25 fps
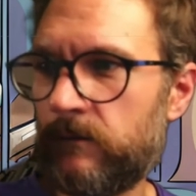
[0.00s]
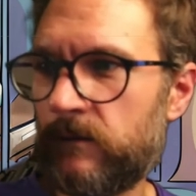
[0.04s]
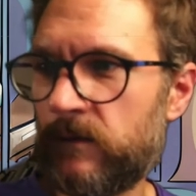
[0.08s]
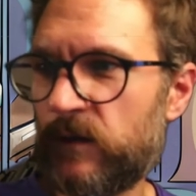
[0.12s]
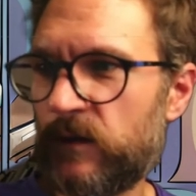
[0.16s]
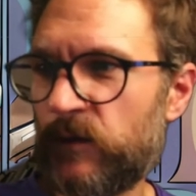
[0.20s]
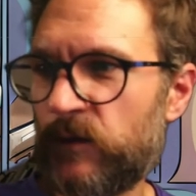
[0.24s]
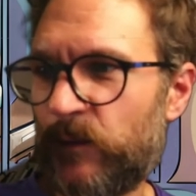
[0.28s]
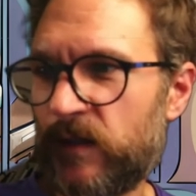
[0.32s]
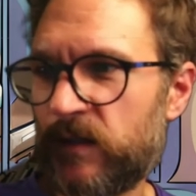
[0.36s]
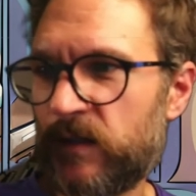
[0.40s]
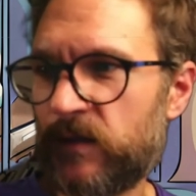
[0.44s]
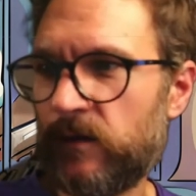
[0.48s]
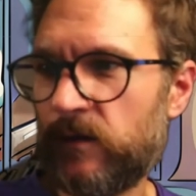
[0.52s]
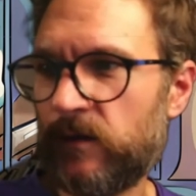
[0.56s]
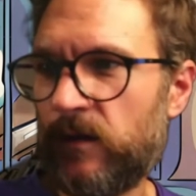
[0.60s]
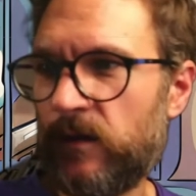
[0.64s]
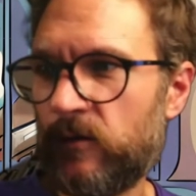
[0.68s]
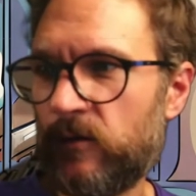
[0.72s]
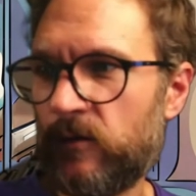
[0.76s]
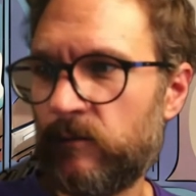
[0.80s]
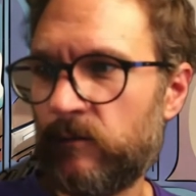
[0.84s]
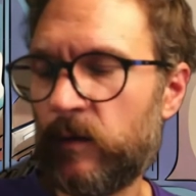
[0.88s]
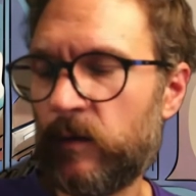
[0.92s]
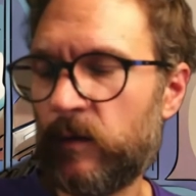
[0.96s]
special
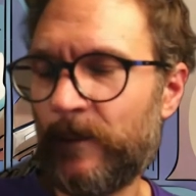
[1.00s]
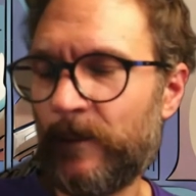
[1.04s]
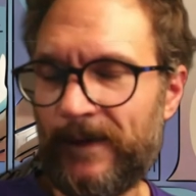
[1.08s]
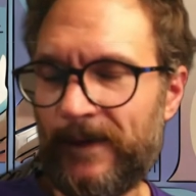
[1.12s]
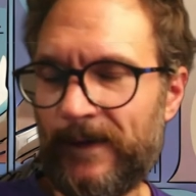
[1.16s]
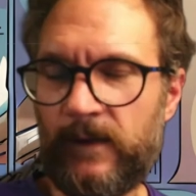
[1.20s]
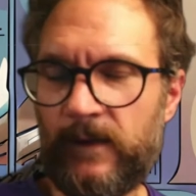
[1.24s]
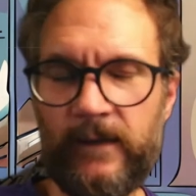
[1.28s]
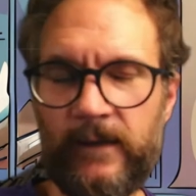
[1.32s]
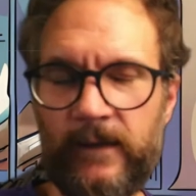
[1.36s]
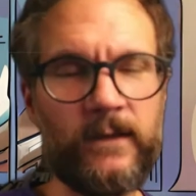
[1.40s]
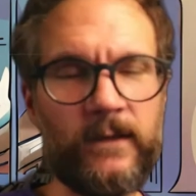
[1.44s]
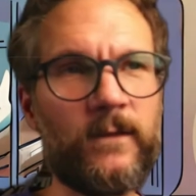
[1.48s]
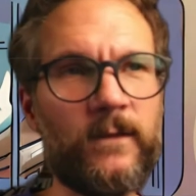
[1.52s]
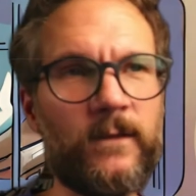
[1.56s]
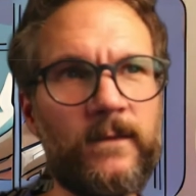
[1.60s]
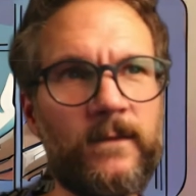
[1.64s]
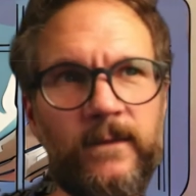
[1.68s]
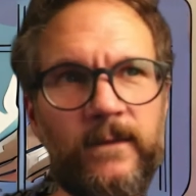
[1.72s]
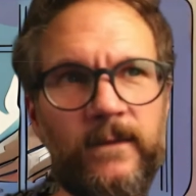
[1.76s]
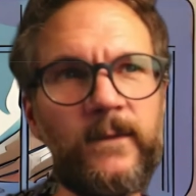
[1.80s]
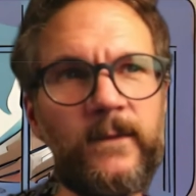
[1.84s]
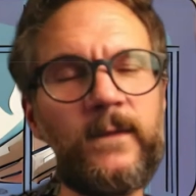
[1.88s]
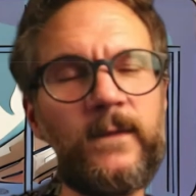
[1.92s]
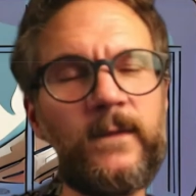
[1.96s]
little moment, and you
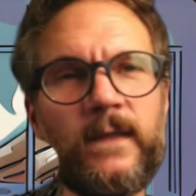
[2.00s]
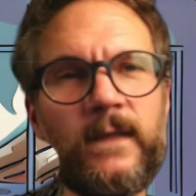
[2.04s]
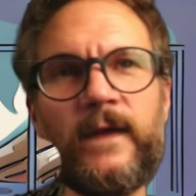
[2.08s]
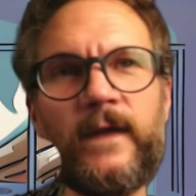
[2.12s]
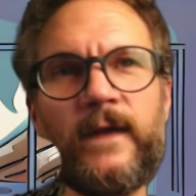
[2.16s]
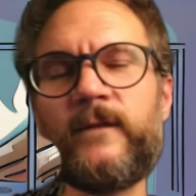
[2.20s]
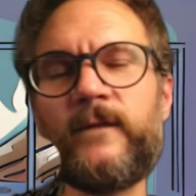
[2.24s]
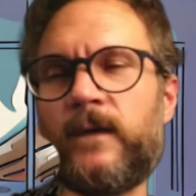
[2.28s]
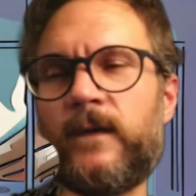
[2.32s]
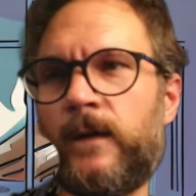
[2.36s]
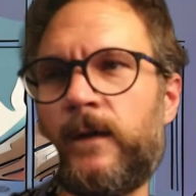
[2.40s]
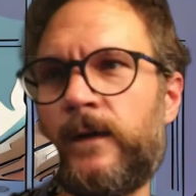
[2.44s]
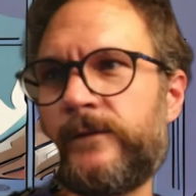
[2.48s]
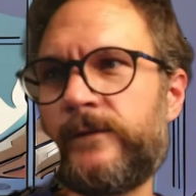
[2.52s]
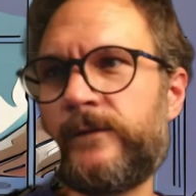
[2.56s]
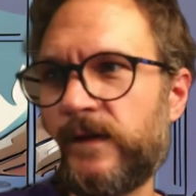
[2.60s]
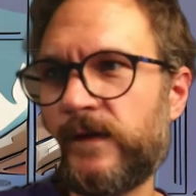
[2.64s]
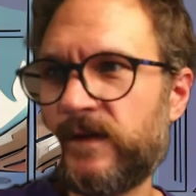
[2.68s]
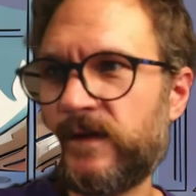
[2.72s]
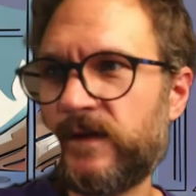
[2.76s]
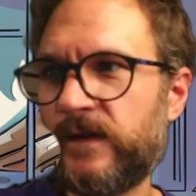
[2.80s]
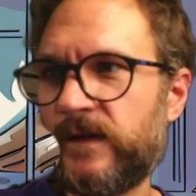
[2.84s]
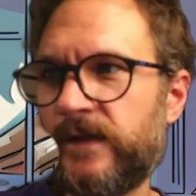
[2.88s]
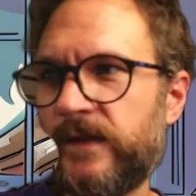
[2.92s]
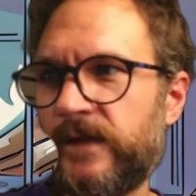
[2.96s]
you could never
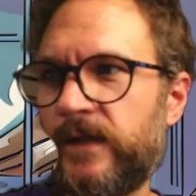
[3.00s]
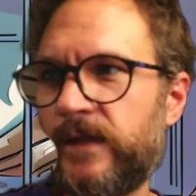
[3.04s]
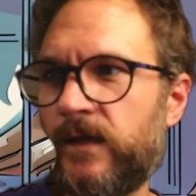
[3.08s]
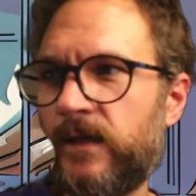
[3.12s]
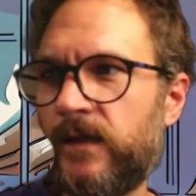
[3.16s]
obviously